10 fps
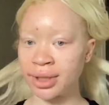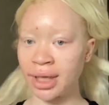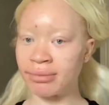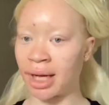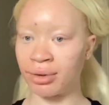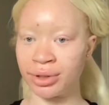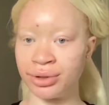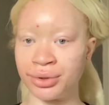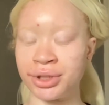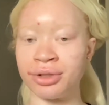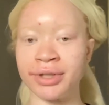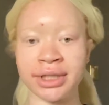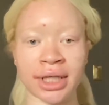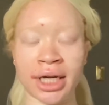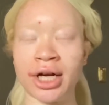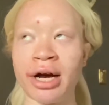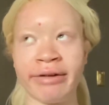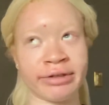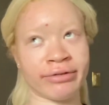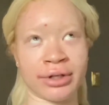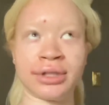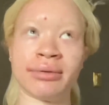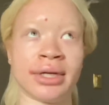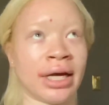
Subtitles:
then I'm not gonna do it to the rest of the hair. I'll have to figure something